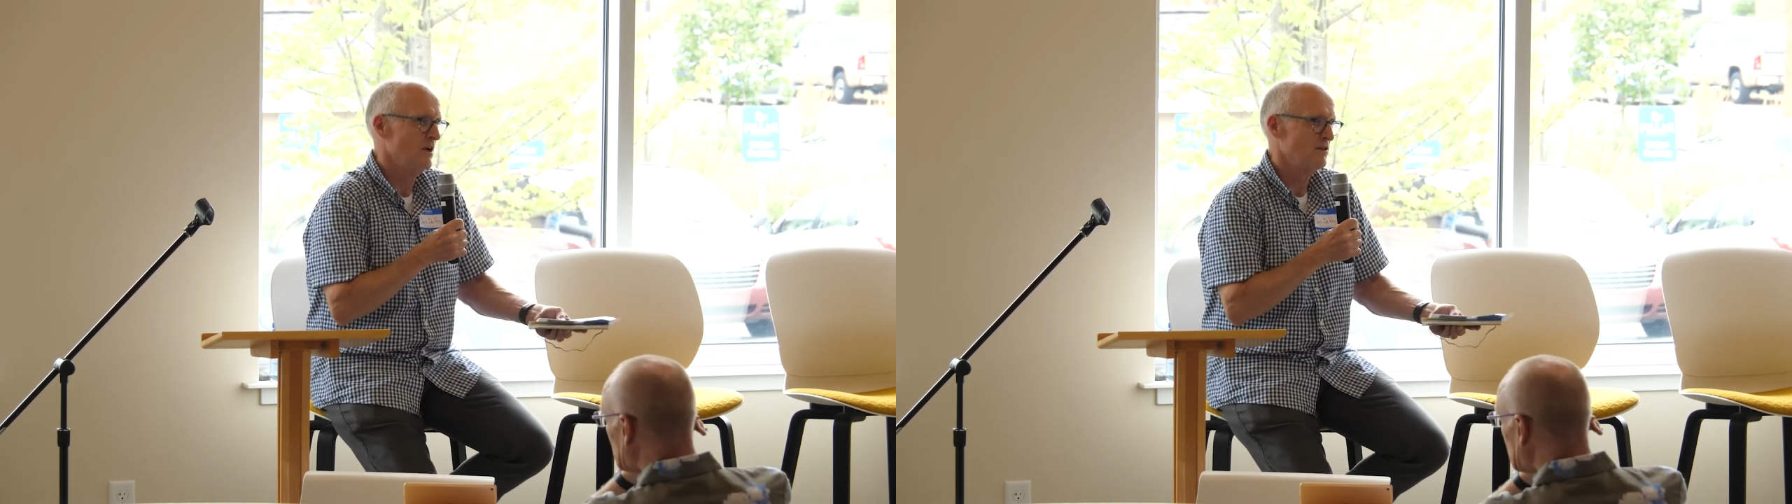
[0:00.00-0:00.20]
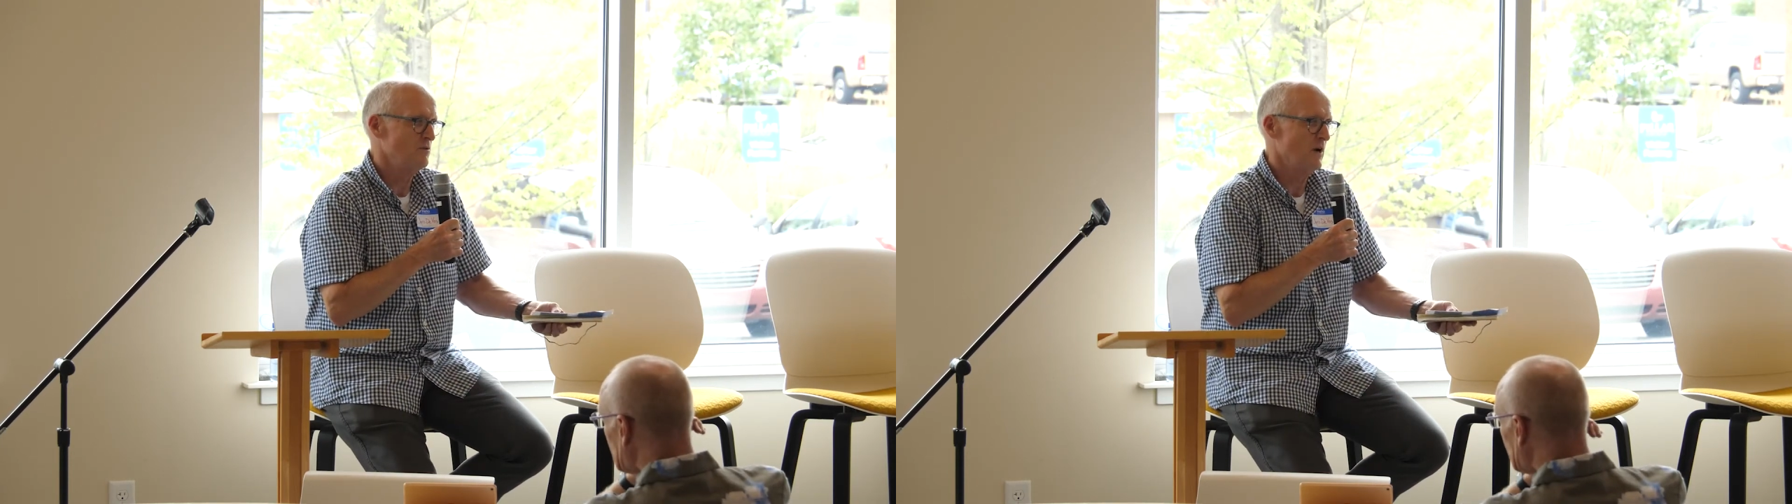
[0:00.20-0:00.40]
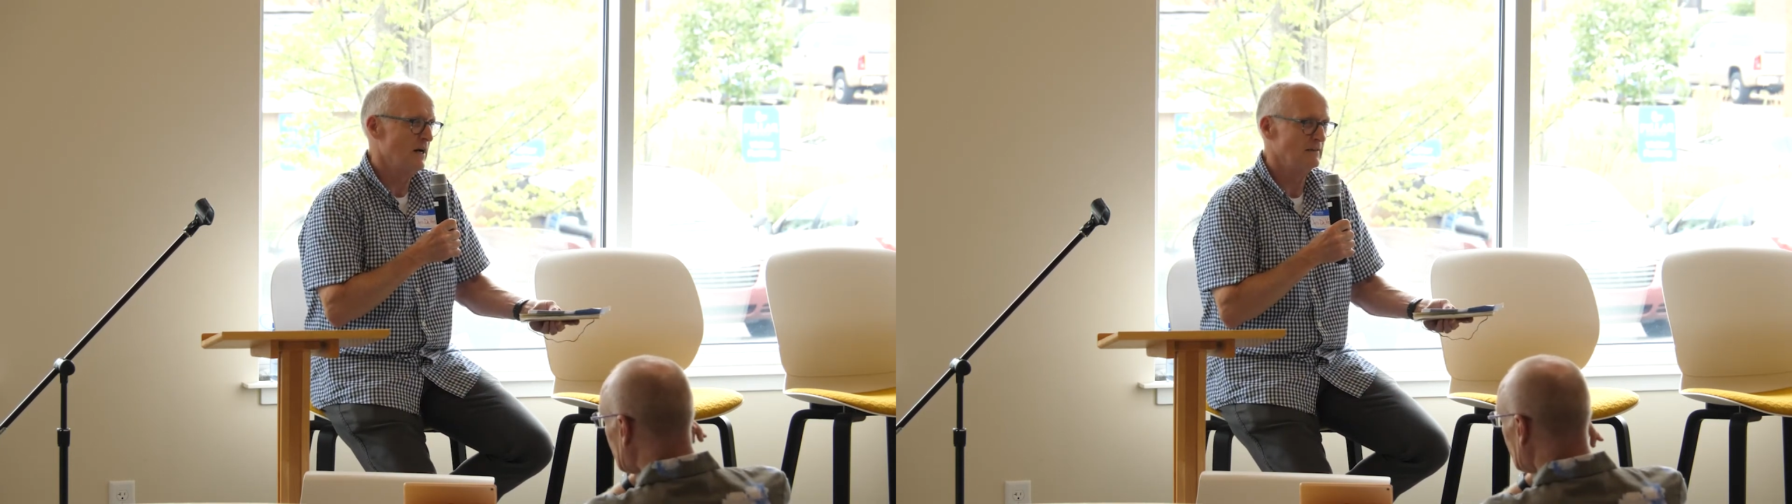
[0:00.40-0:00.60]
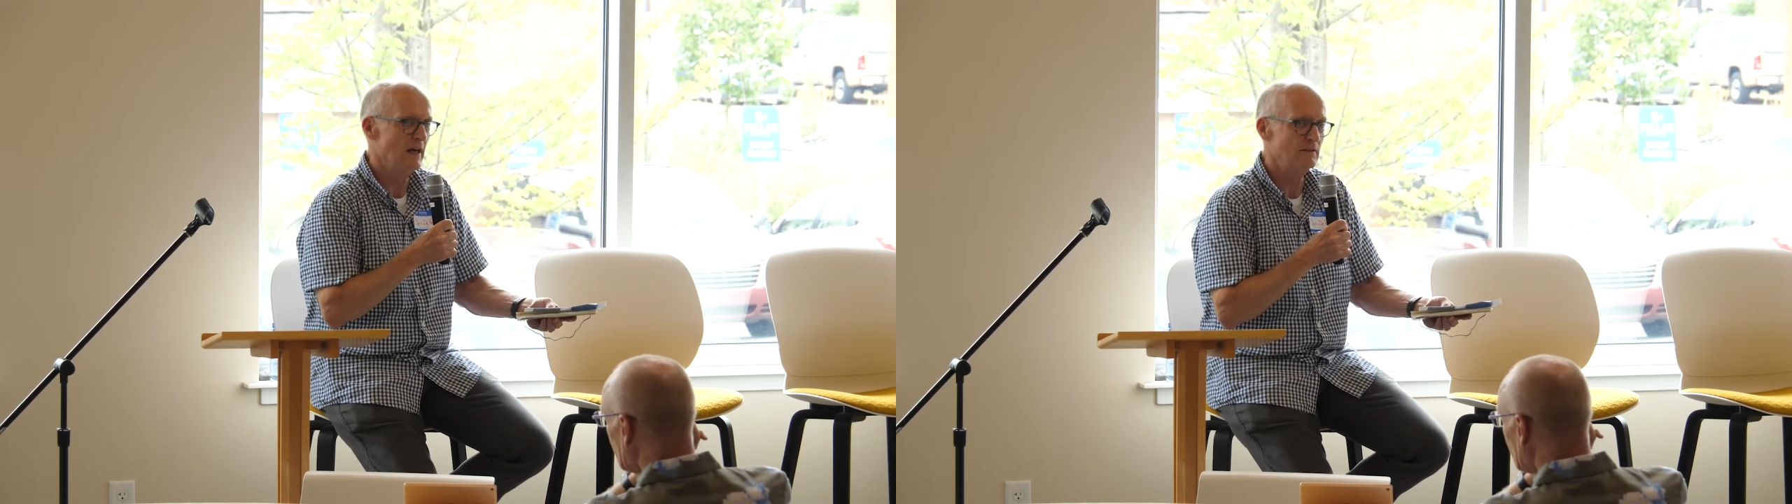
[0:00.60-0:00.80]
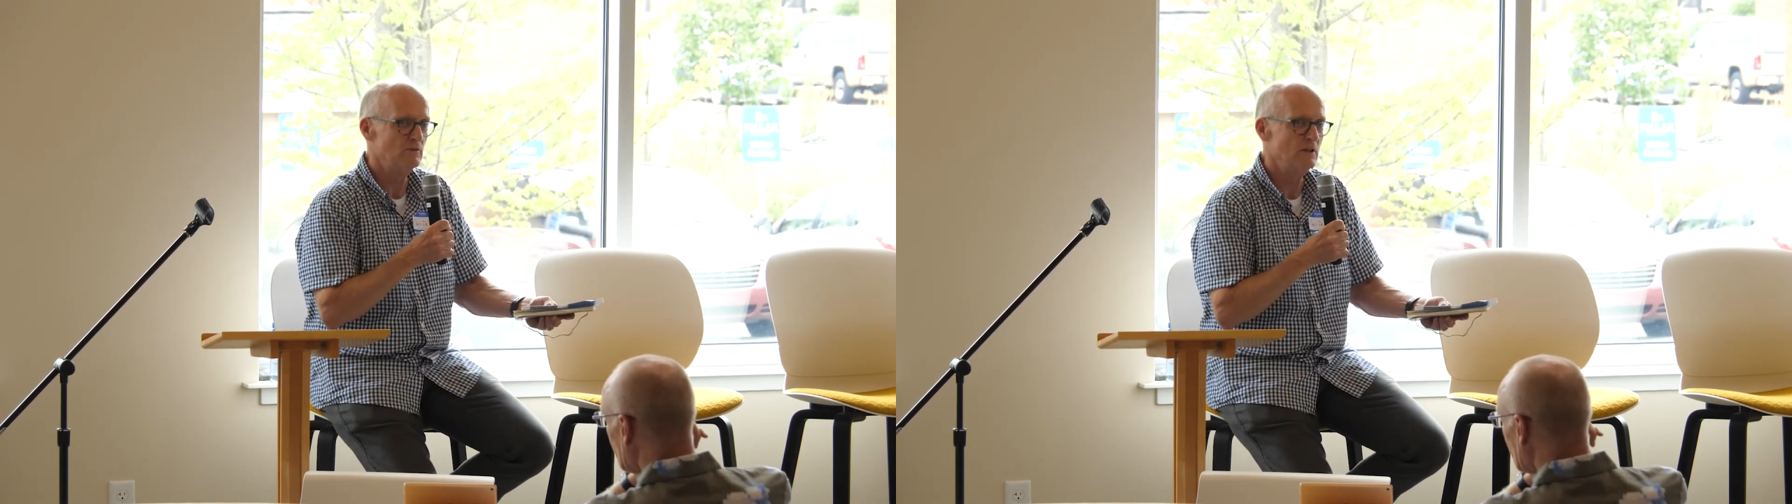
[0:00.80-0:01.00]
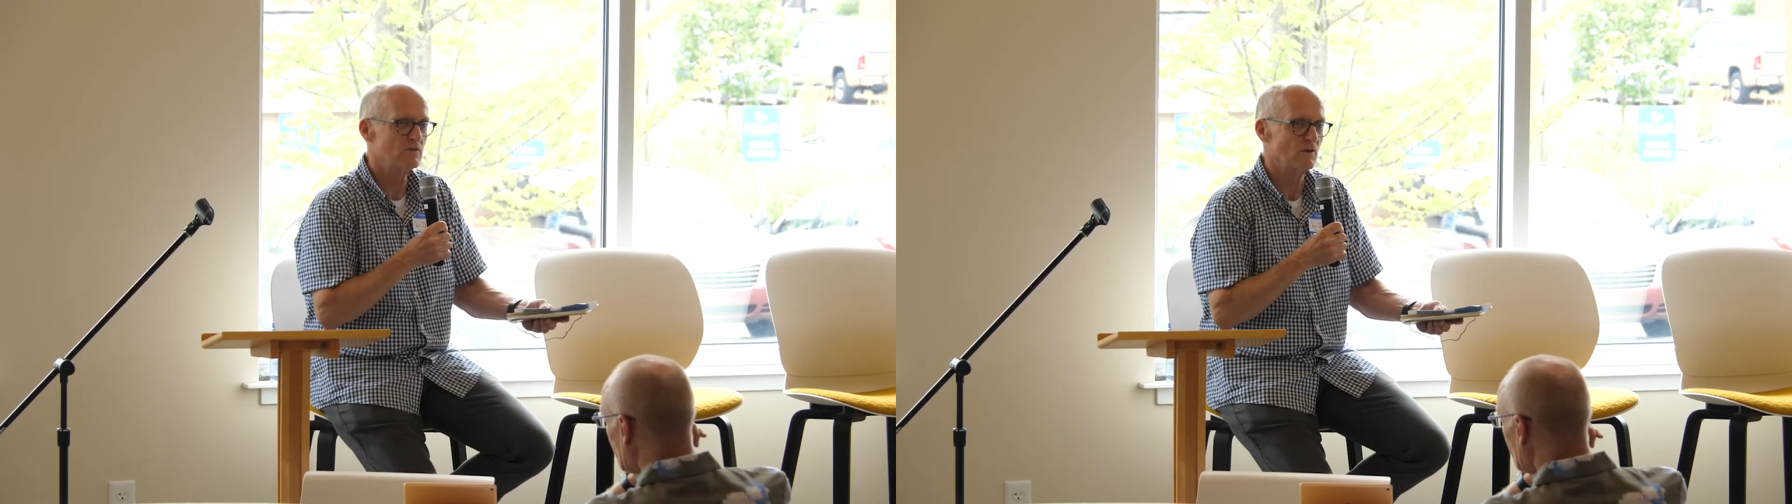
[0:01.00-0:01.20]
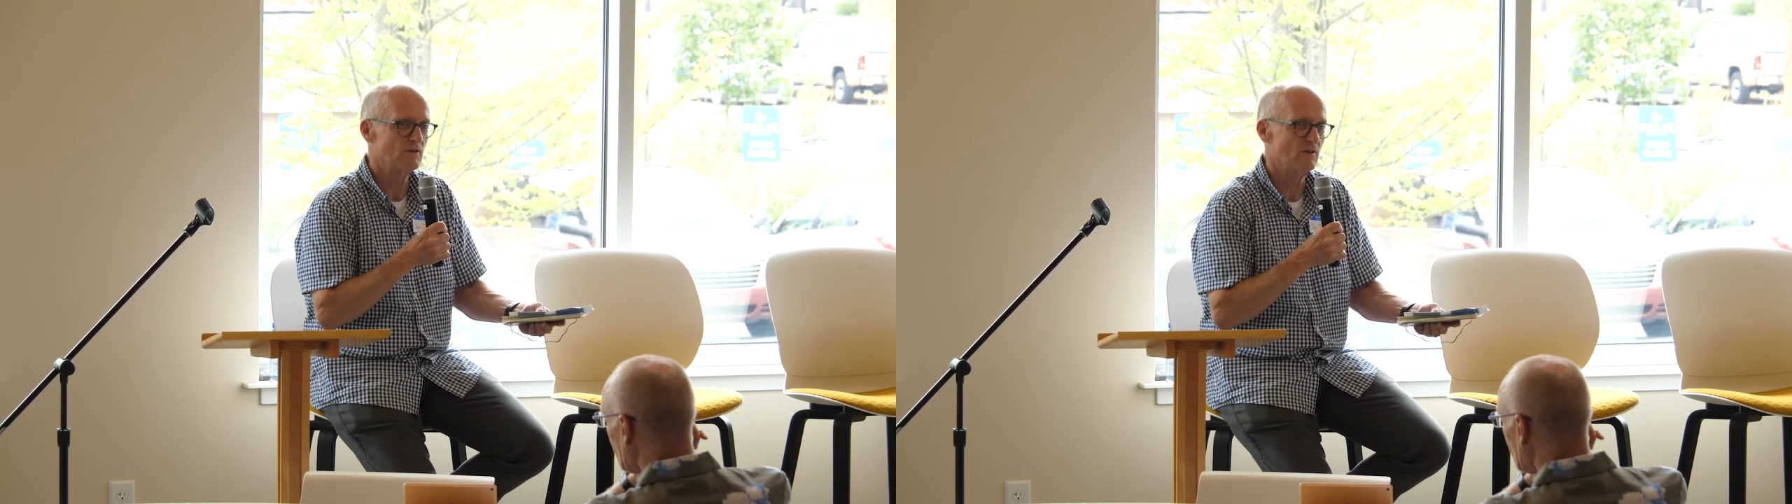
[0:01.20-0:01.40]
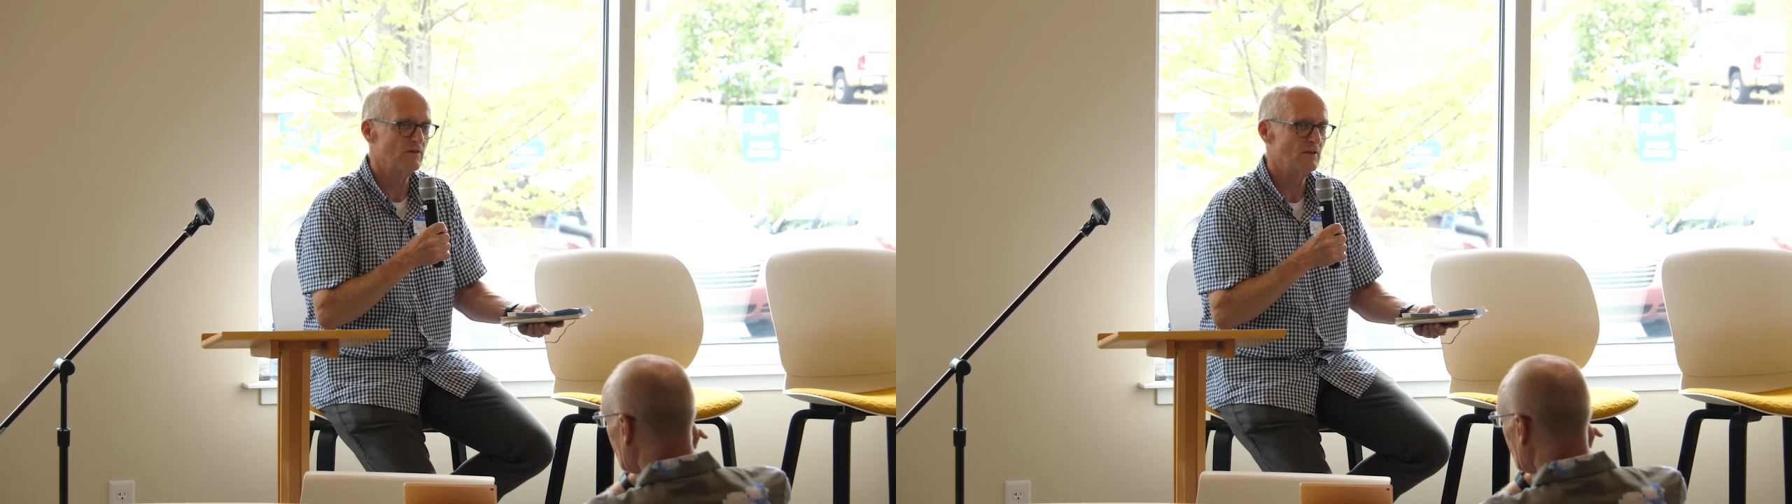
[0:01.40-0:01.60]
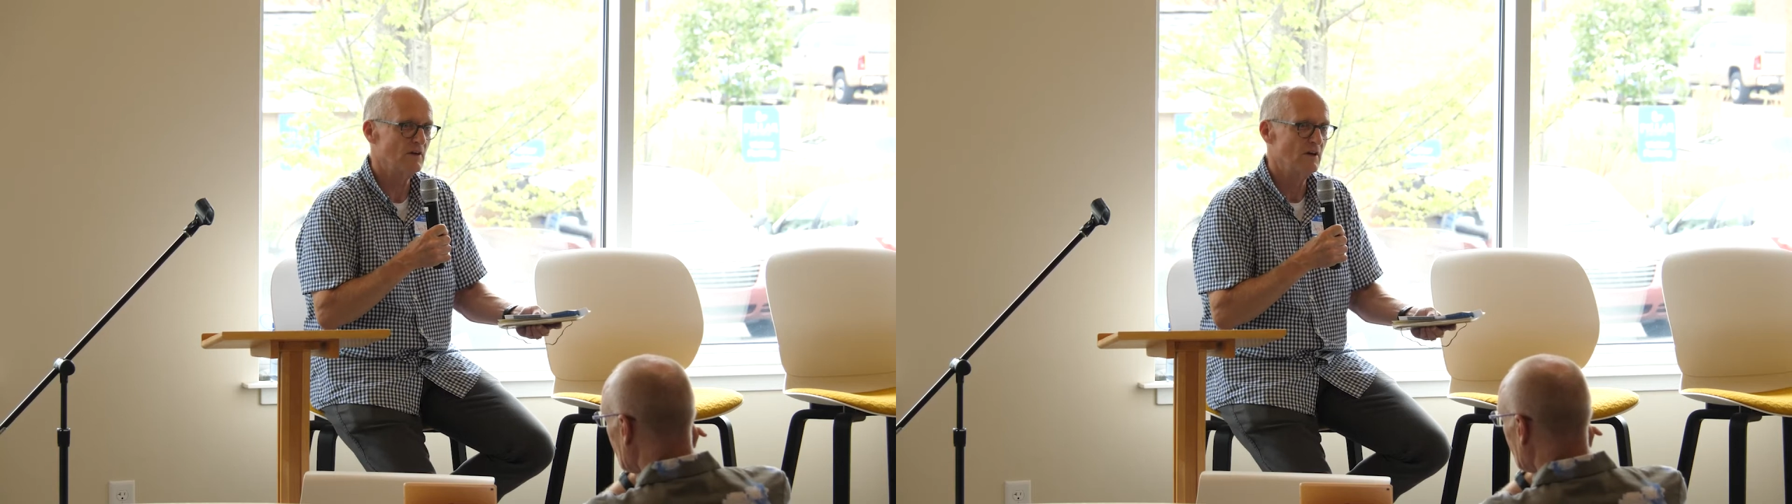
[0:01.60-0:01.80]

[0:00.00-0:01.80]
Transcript: through online resources?